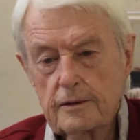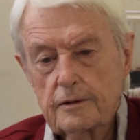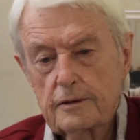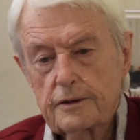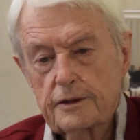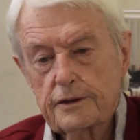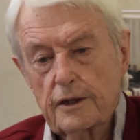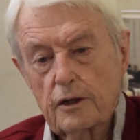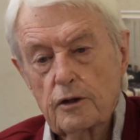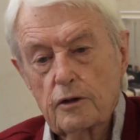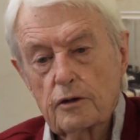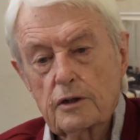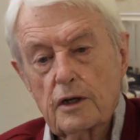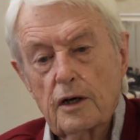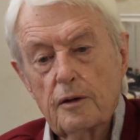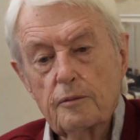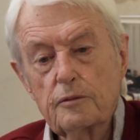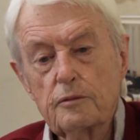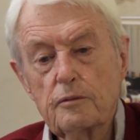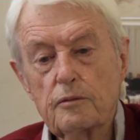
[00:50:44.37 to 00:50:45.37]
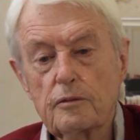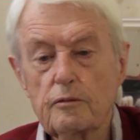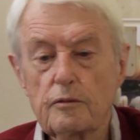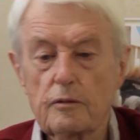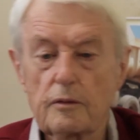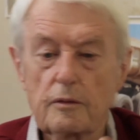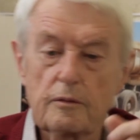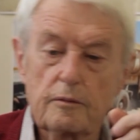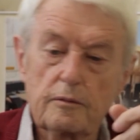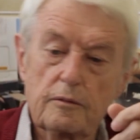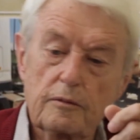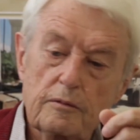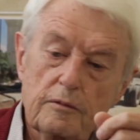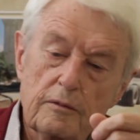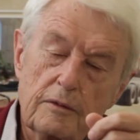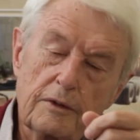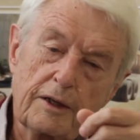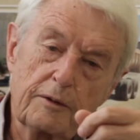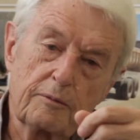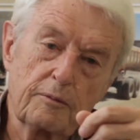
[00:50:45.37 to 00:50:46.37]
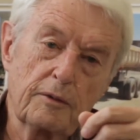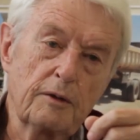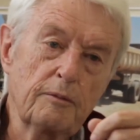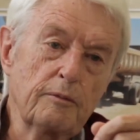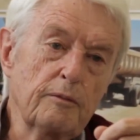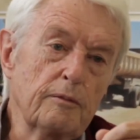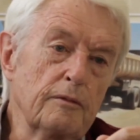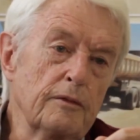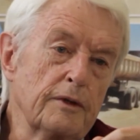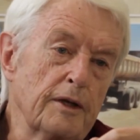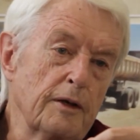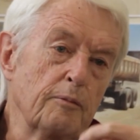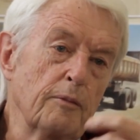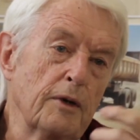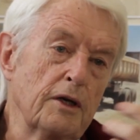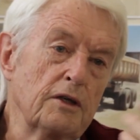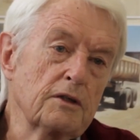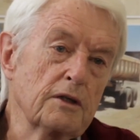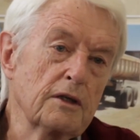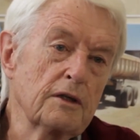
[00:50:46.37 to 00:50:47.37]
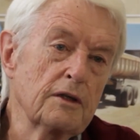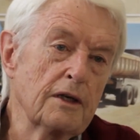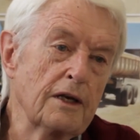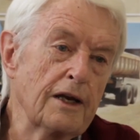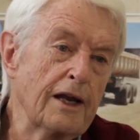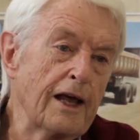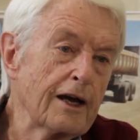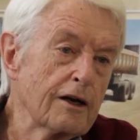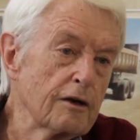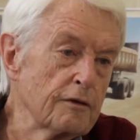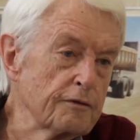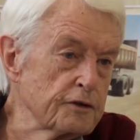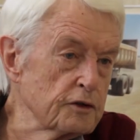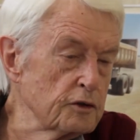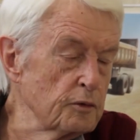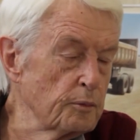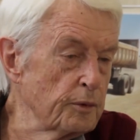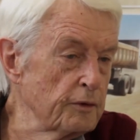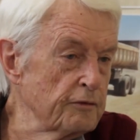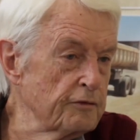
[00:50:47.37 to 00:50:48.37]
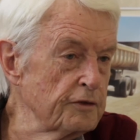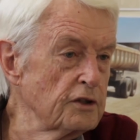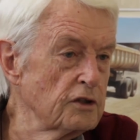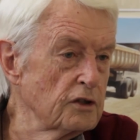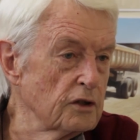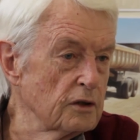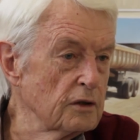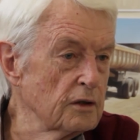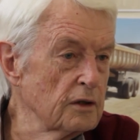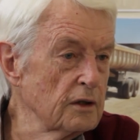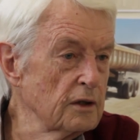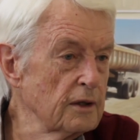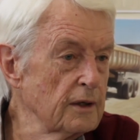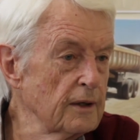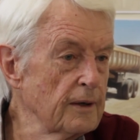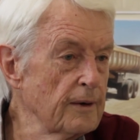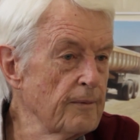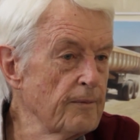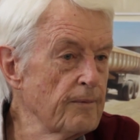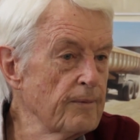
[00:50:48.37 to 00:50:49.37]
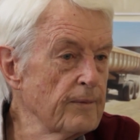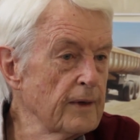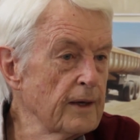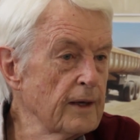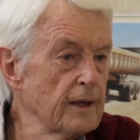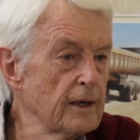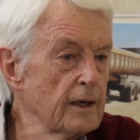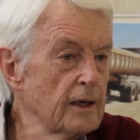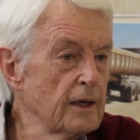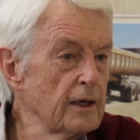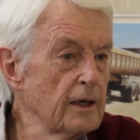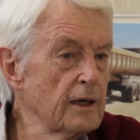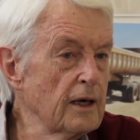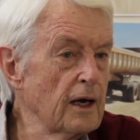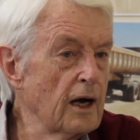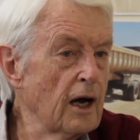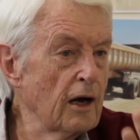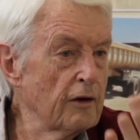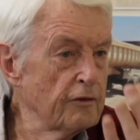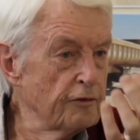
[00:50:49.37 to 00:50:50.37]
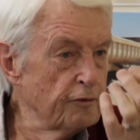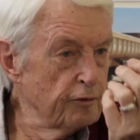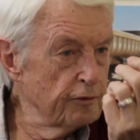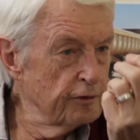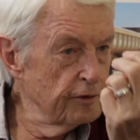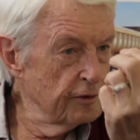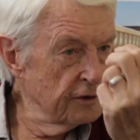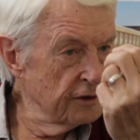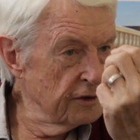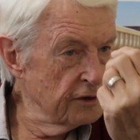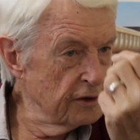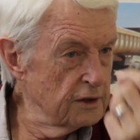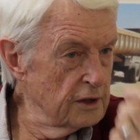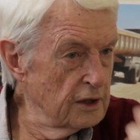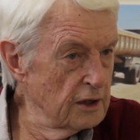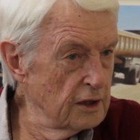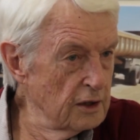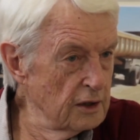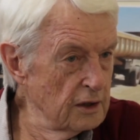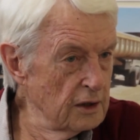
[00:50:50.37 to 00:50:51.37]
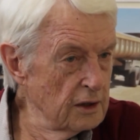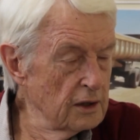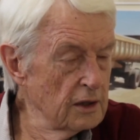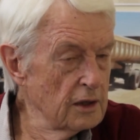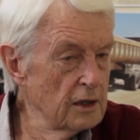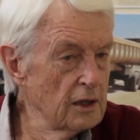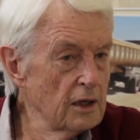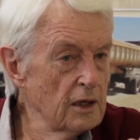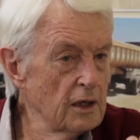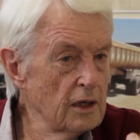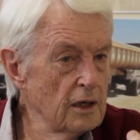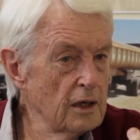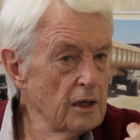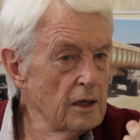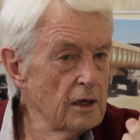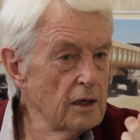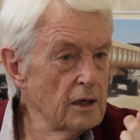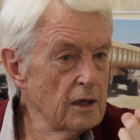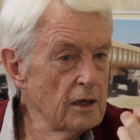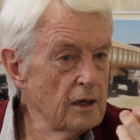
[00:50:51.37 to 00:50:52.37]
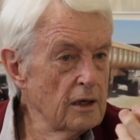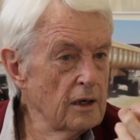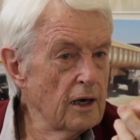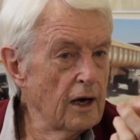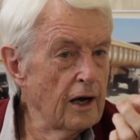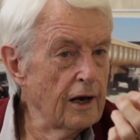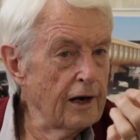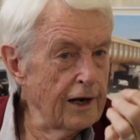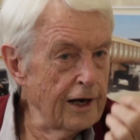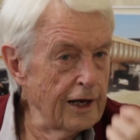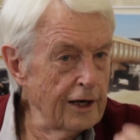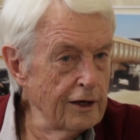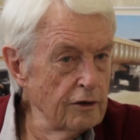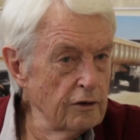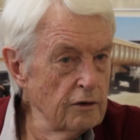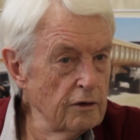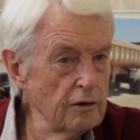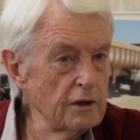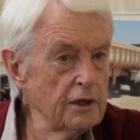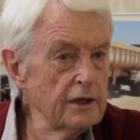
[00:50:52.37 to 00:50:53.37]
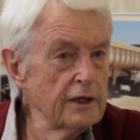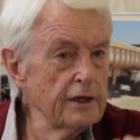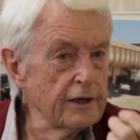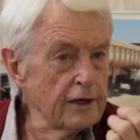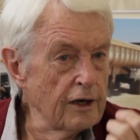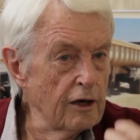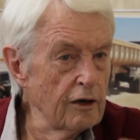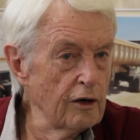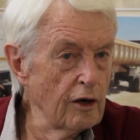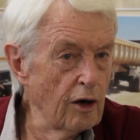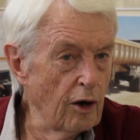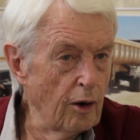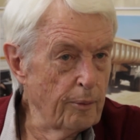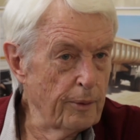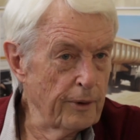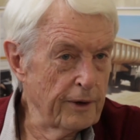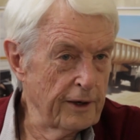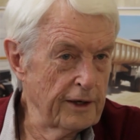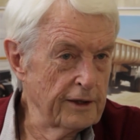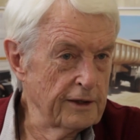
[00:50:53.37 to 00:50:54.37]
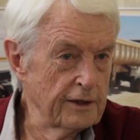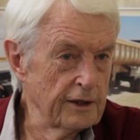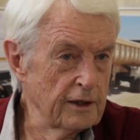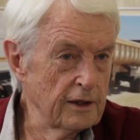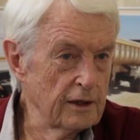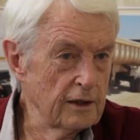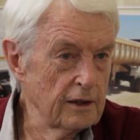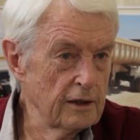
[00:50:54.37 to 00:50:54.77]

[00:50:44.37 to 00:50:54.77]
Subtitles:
So let me then mention lack of supervision. I've seen a lonely roller operator